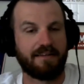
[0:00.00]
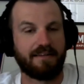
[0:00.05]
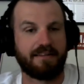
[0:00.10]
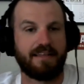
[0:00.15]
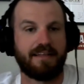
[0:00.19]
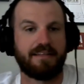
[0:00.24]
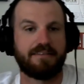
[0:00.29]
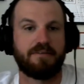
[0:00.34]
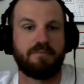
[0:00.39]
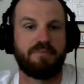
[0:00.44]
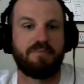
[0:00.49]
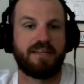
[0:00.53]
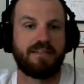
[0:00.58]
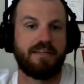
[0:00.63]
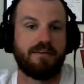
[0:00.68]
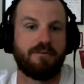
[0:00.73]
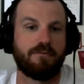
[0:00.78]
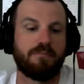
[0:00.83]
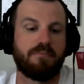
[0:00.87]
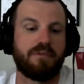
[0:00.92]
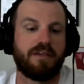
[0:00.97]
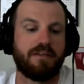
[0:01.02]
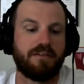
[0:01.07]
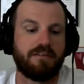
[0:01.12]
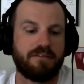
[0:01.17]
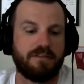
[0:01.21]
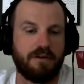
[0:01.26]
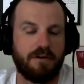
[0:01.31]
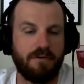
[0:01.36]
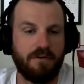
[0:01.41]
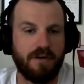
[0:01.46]
Like, that's a big deal to me.
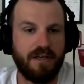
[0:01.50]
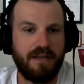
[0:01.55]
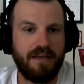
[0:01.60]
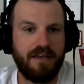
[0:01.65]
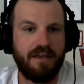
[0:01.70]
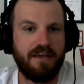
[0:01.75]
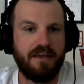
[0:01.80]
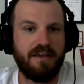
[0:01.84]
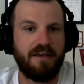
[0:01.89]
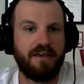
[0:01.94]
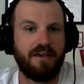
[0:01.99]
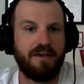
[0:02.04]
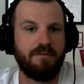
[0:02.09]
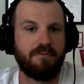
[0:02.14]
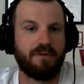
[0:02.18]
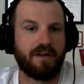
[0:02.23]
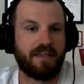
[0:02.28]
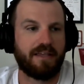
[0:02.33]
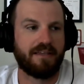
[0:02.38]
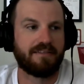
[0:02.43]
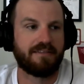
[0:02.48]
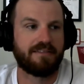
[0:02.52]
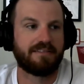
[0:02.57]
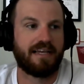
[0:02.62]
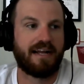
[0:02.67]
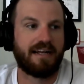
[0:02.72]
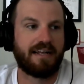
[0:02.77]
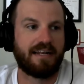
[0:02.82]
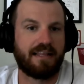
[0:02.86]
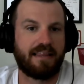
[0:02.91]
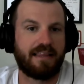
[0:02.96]
So when kids
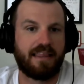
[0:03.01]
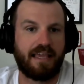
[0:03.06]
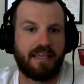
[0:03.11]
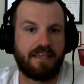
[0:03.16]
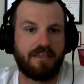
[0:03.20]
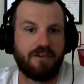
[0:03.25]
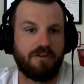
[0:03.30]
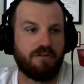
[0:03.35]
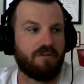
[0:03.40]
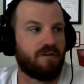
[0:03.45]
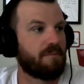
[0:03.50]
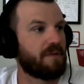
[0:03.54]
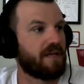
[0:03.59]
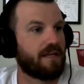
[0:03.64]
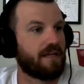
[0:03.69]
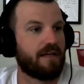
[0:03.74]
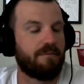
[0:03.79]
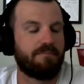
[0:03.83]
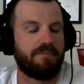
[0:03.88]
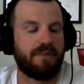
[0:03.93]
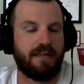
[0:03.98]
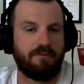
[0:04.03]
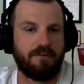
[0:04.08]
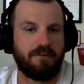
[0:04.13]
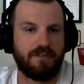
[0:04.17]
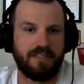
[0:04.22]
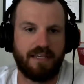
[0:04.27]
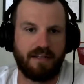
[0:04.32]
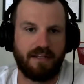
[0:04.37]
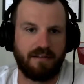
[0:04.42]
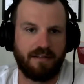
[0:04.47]
sign in, thank you, I'm like, that
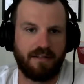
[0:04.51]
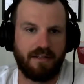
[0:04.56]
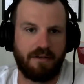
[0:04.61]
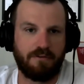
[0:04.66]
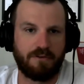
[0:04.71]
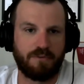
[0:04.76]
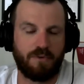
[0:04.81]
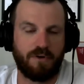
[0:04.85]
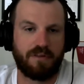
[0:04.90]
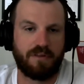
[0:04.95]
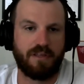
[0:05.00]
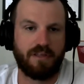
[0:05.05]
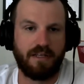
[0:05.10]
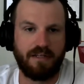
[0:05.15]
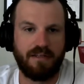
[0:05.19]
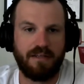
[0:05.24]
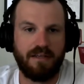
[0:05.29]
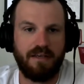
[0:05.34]
was it. That was worth it.